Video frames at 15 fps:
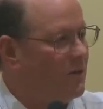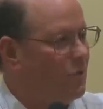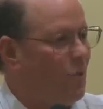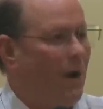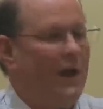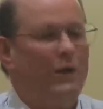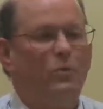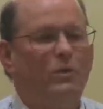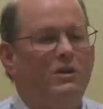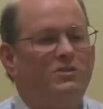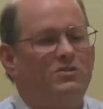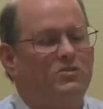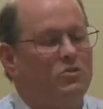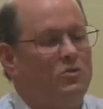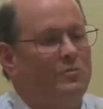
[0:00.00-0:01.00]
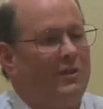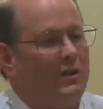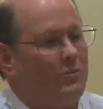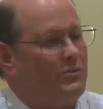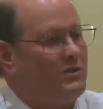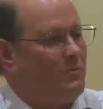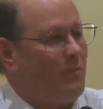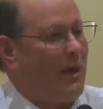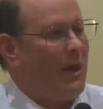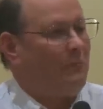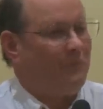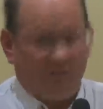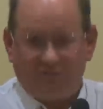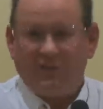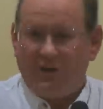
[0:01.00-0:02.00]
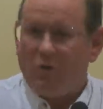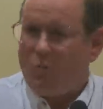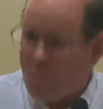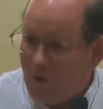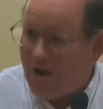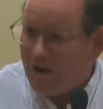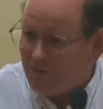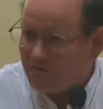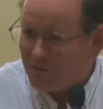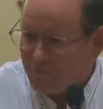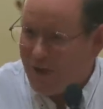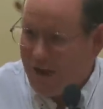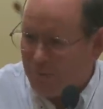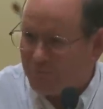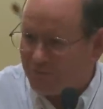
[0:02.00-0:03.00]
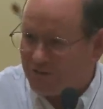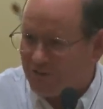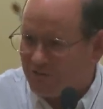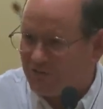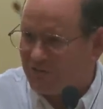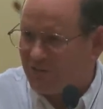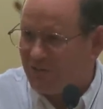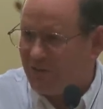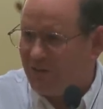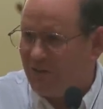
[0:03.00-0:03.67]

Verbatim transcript: Why do we assume that it was a Baptist? And it was a Baptist.